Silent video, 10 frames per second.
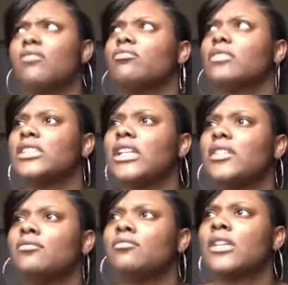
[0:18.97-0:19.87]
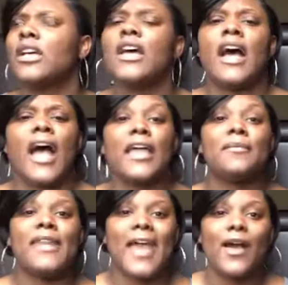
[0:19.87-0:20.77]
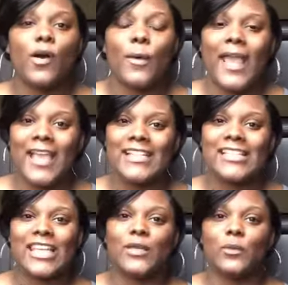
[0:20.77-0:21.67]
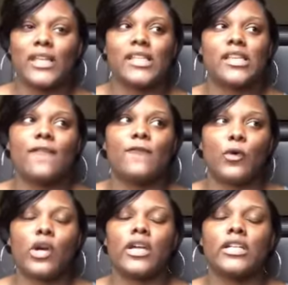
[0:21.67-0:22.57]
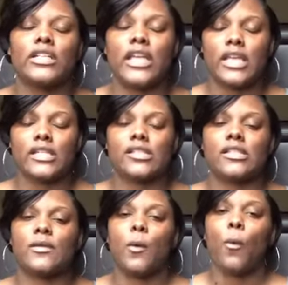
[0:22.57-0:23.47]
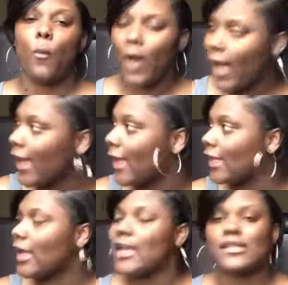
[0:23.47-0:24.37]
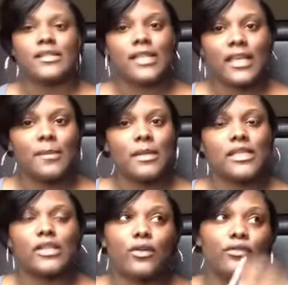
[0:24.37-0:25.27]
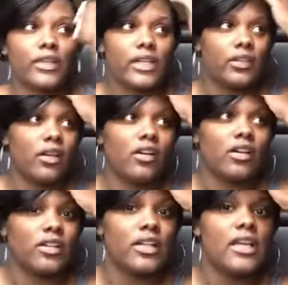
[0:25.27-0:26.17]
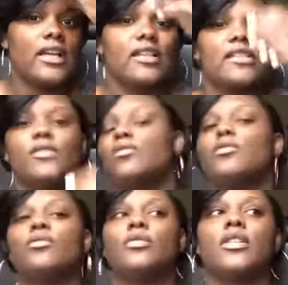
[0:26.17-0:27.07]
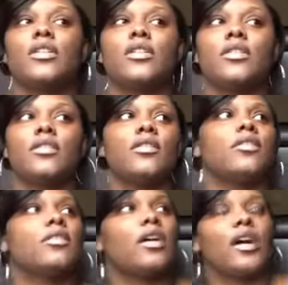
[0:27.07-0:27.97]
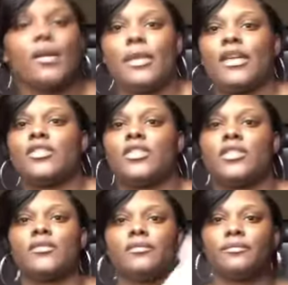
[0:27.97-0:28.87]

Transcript: Wednesday? I am now 18 weeks and four days. Why has it taken me so freaking long to I'm ashy.